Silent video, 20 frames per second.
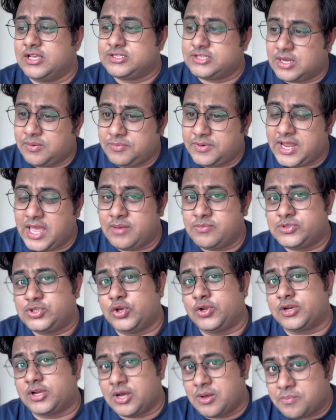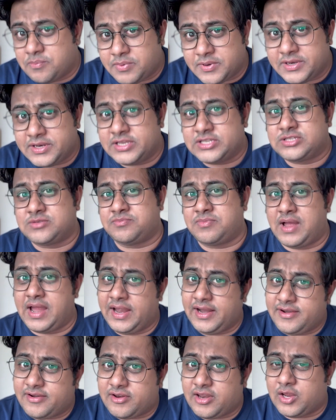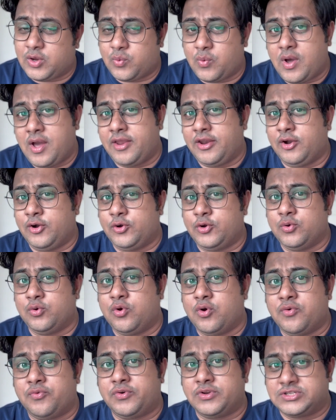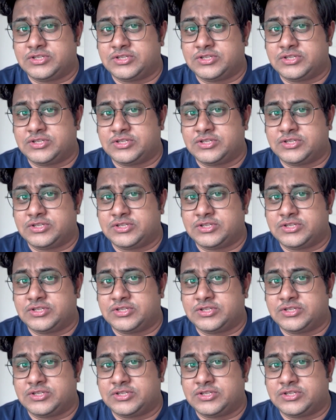sometimes your companies might require you to go for